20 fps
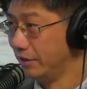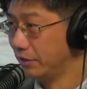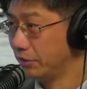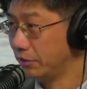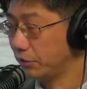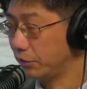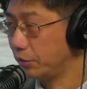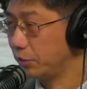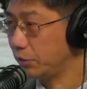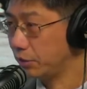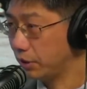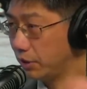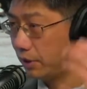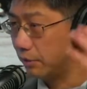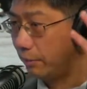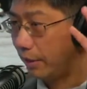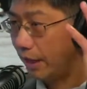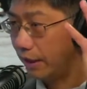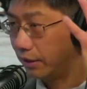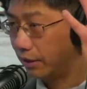So usually
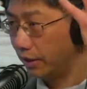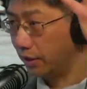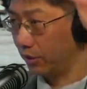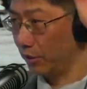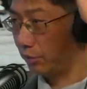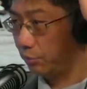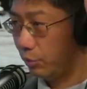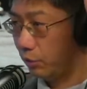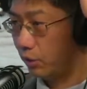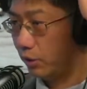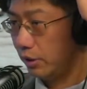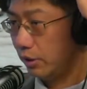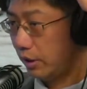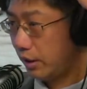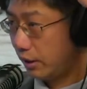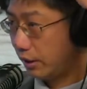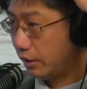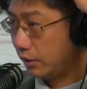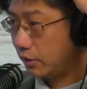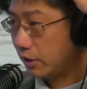the magnet is put
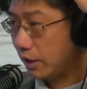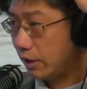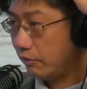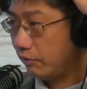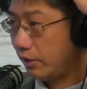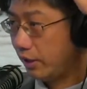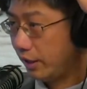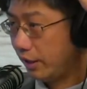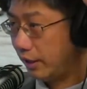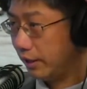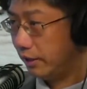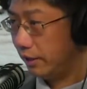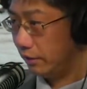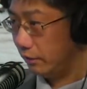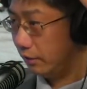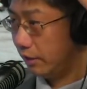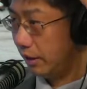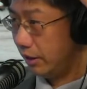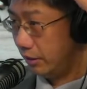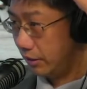on the side of the head
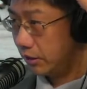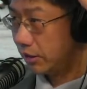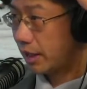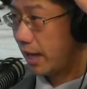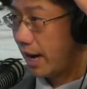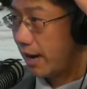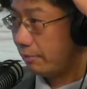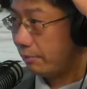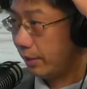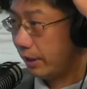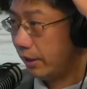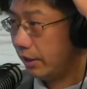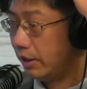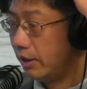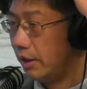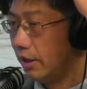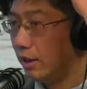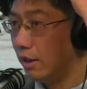and this tapping.